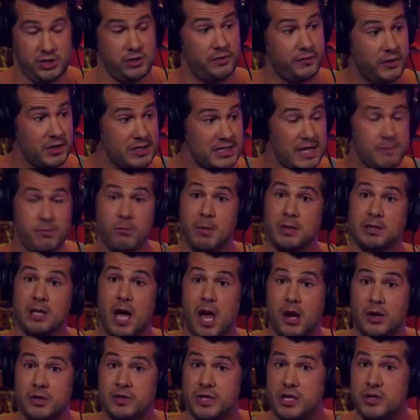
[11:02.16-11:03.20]
So for example,
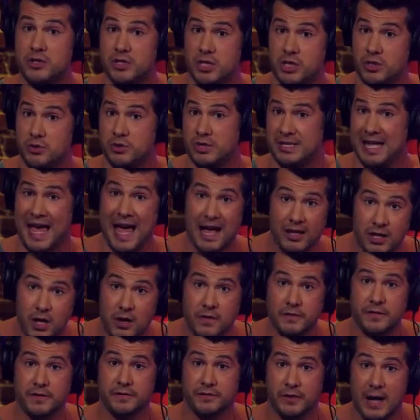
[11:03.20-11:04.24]
McDonald's, they used to use tallow
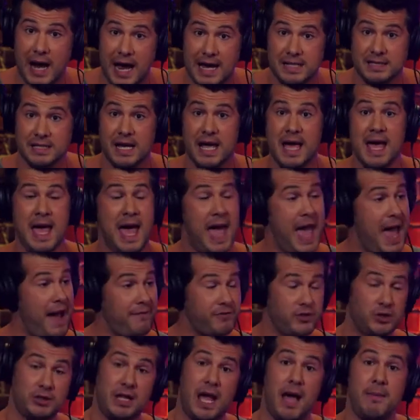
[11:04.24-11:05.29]
for fries
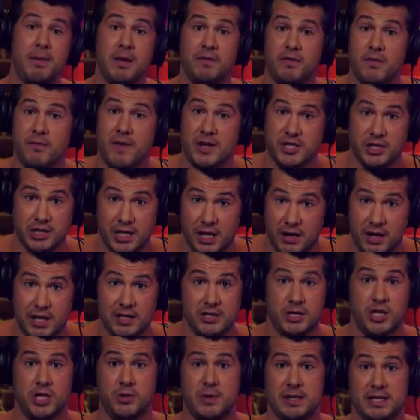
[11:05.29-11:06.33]
after lobbying from
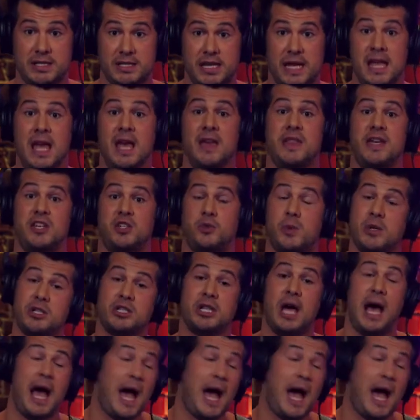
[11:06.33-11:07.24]
vegetarians to the USDA, they switched to